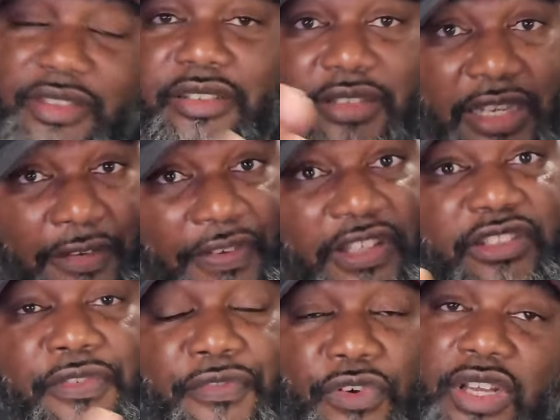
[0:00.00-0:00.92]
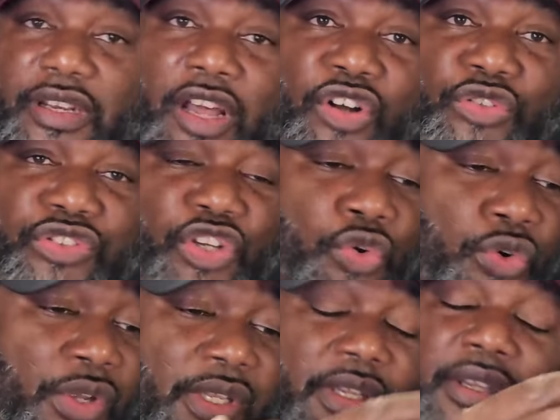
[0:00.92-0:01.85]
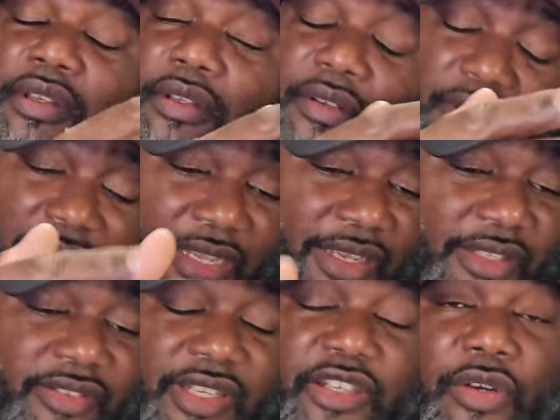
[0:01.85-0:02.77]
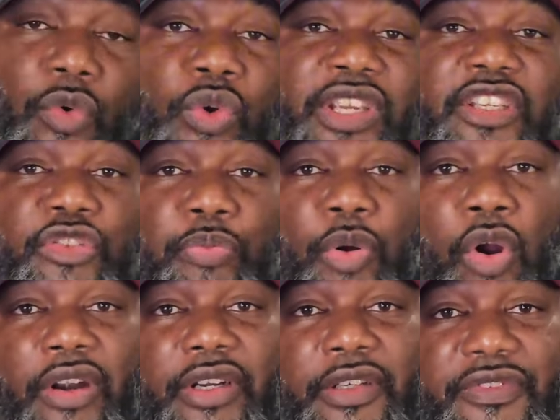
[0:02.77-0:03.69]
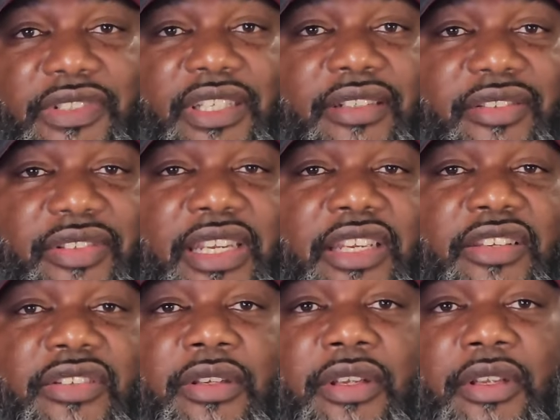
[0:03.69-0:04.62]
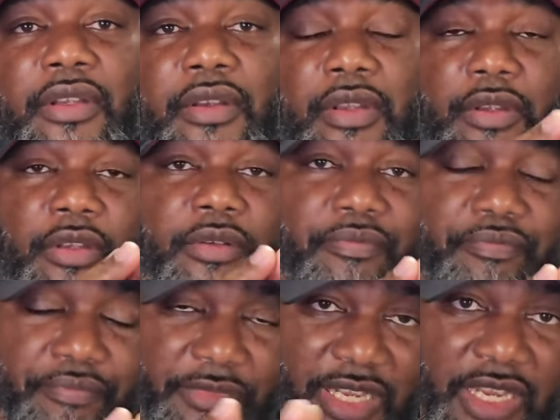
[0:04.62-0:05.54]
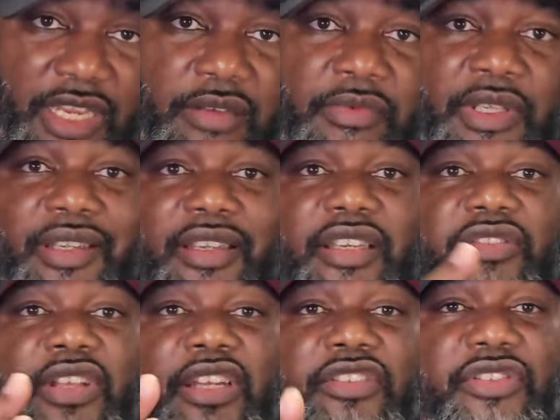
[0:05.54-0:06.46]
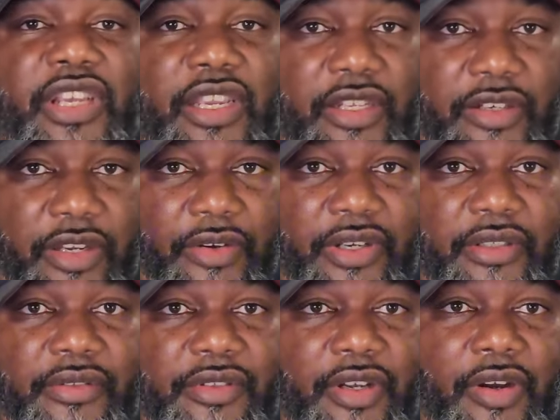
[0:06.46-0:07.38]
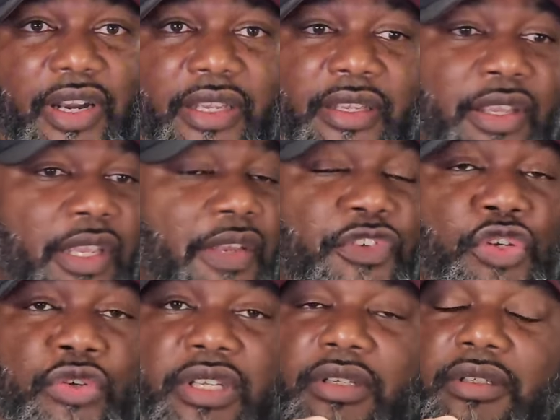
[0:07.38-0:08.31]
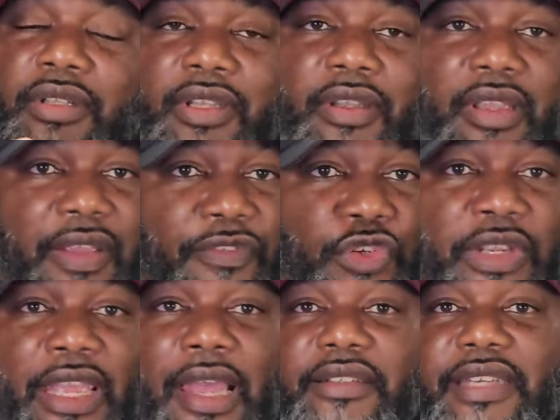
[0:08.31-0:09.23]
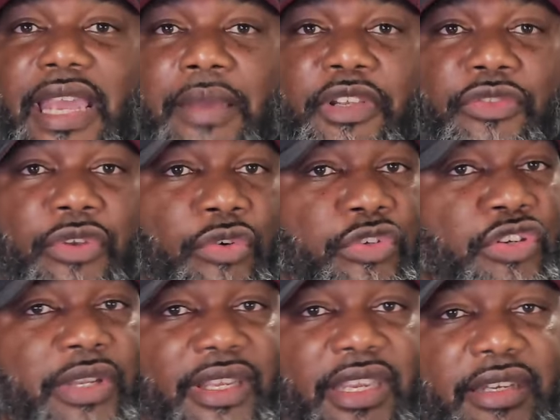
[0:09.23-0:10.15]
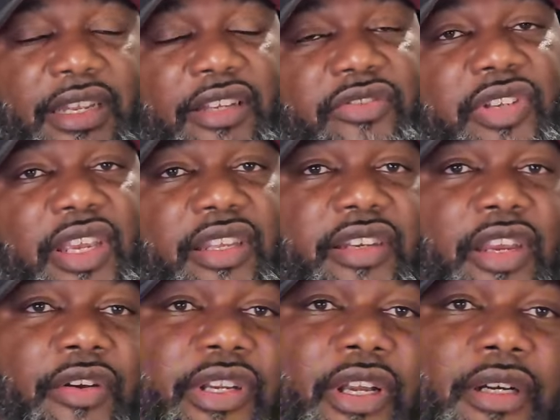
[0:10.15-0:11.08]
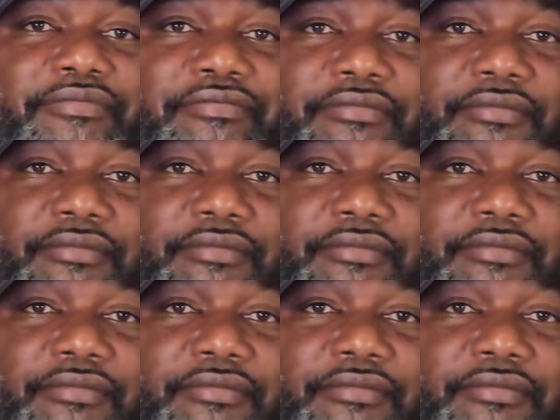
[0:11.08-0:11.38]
defensive front also, like I say, the weakest part of Tennessee's team is that secondary. All right? If you got time to throw, you can eat that secondary up.